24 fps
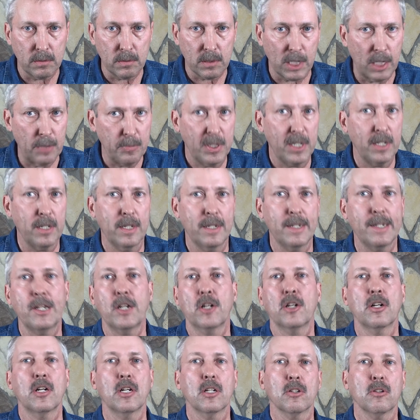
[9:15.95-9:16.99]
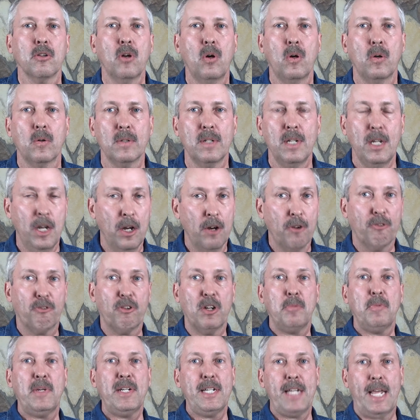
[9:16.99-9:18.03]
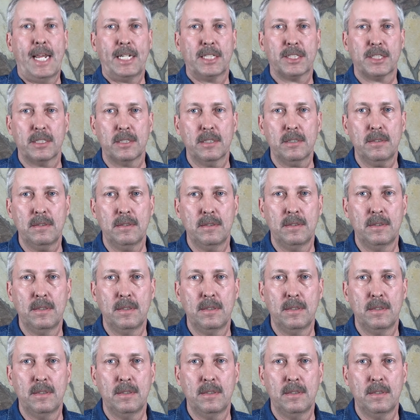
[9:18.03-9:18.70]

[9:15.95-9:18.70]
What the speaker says: coming in here alone from a nation